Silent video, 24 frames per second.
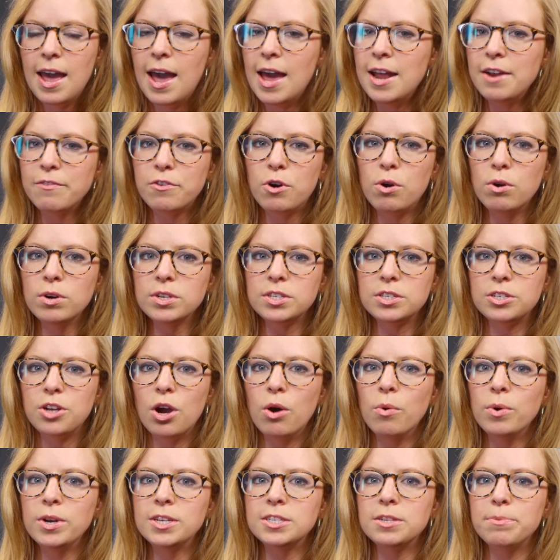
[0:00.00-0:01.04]
And of course,
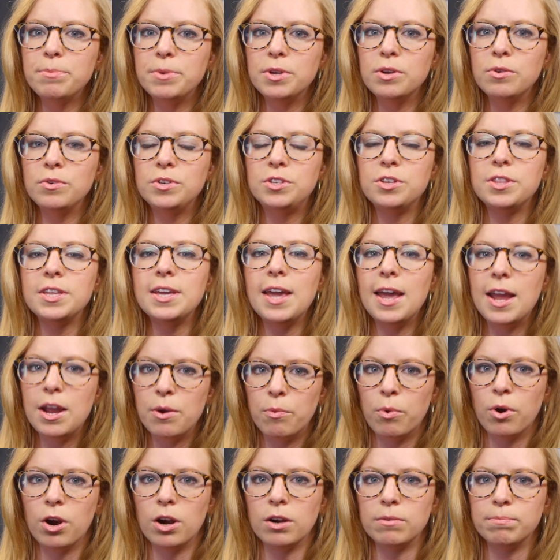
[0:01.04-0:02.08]
no one is immune to the A
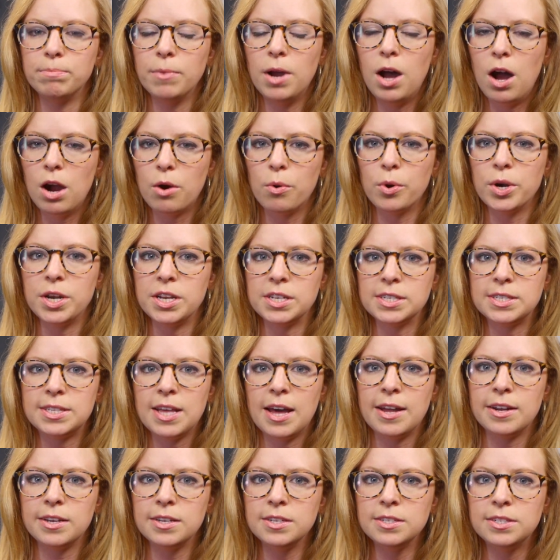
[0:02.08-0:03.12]
word. Awkwardness,
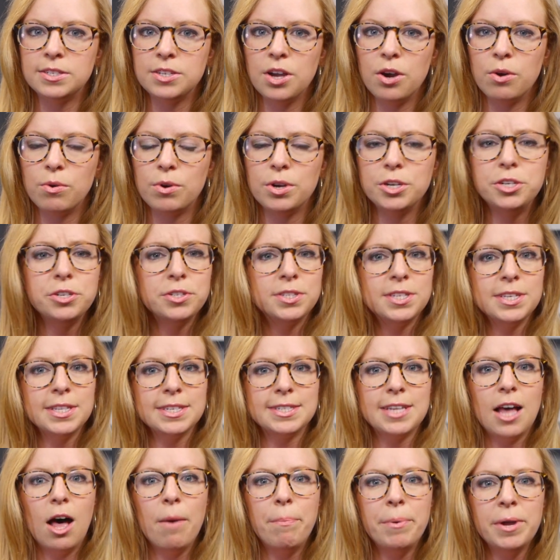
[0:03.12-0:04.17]
that is. So could you see
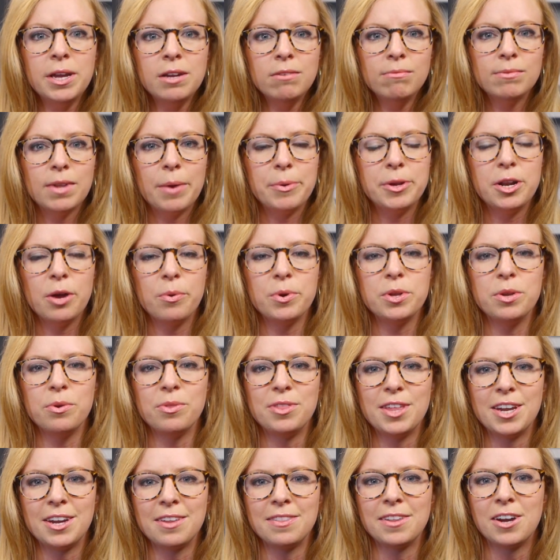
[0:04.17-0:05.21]
this helping? Let me know what you
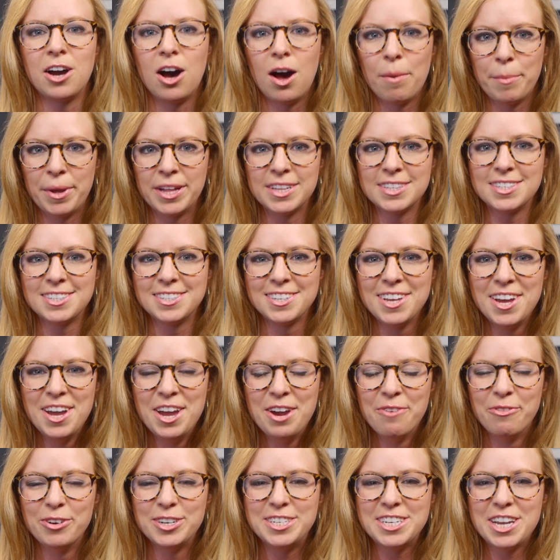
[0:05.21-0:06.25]
think in the comments.
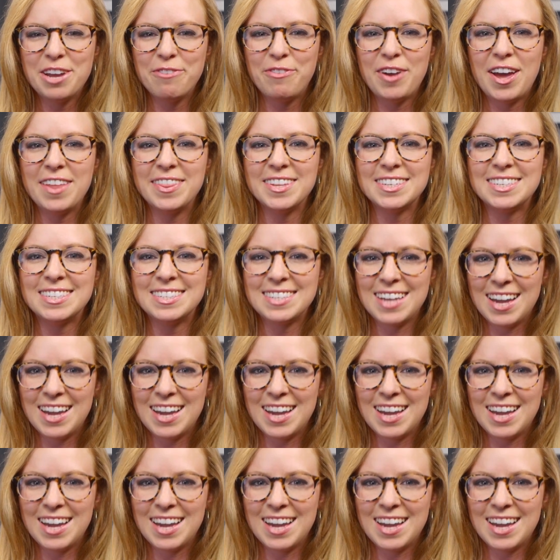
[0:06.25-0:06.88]
For TFN, this is